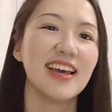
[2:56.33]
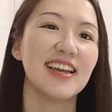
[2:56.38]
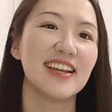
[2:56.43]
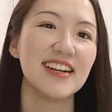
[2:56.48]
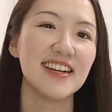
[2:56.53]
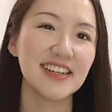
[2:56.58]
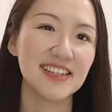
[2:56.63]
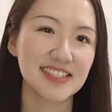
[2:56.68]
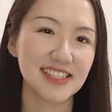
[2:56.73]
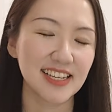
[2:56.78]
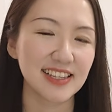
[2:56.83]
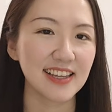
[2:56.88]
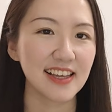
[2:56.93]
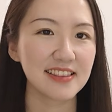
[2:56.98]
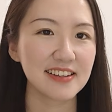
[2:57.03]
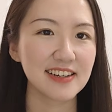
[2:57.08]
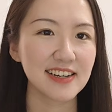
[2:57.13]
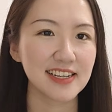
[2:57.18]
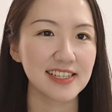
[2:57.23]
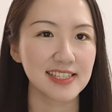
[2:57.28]
Here is
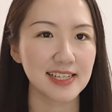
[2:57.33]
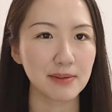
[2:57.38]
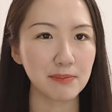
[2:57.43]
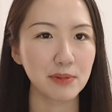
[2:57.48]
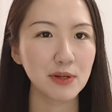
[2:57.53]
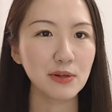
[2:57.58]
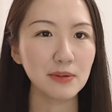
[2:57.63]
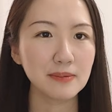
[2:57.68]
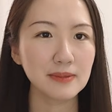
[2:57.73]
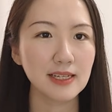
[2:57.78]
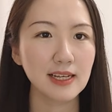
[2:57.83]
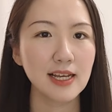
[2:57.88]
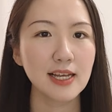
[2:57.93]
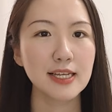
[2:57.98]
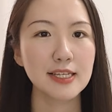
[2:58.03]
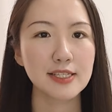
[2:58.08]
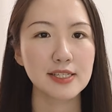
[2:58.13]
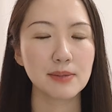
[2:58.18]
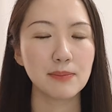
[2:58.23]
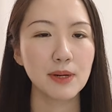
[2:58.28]
another example.
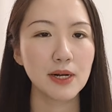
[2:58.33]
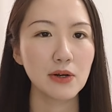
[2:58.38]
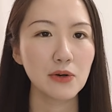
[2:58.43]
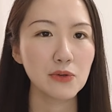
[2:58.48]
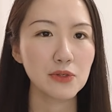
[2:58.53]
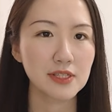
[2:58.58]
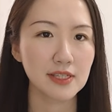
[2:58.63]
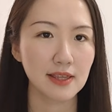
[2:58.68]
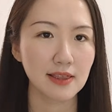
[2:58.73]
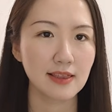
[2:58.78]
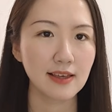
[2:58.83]
Suppose